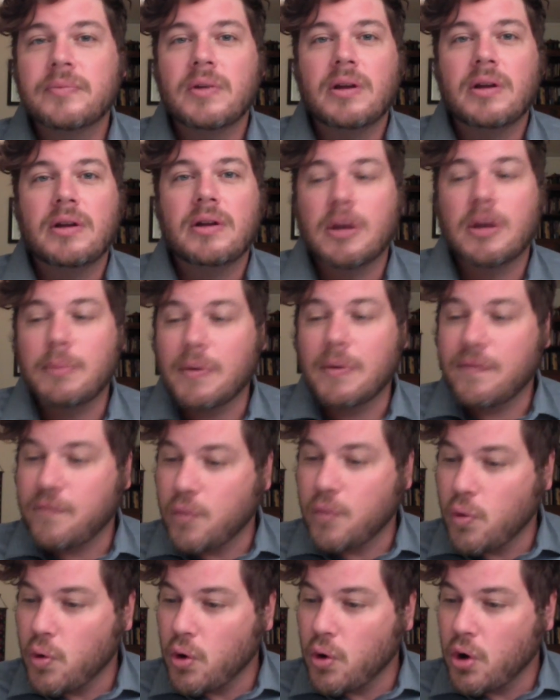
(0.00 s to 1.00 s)
Number
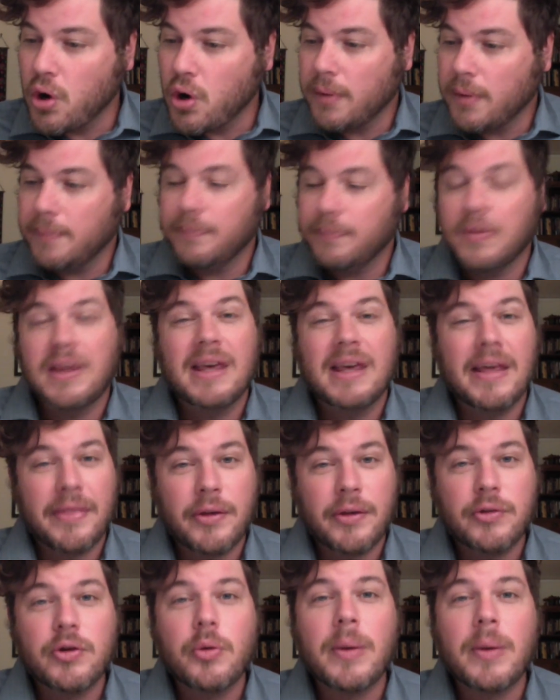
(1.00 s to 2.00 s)
4, get
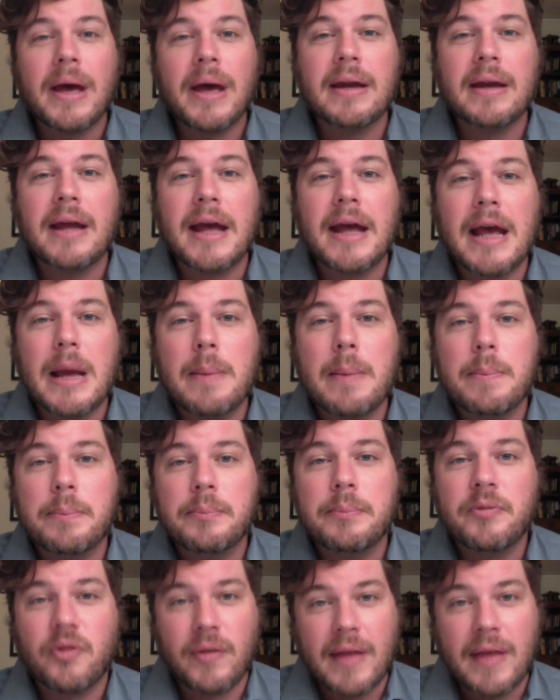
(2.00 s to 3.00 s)
the domain name
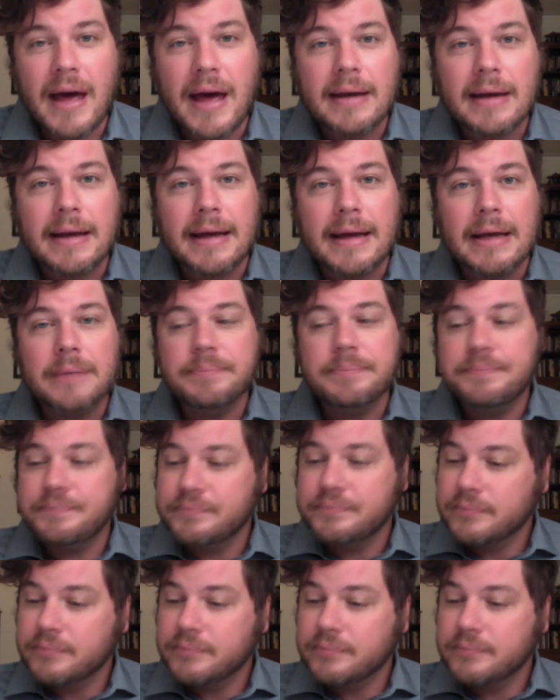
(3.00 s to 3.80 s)
for that name.